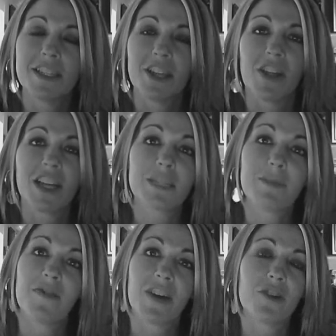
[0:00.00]
So that's
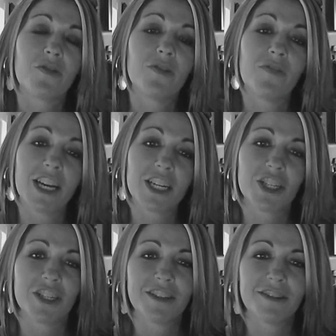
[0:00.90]
my final
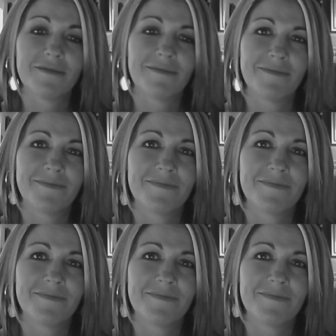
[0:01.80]
reflection.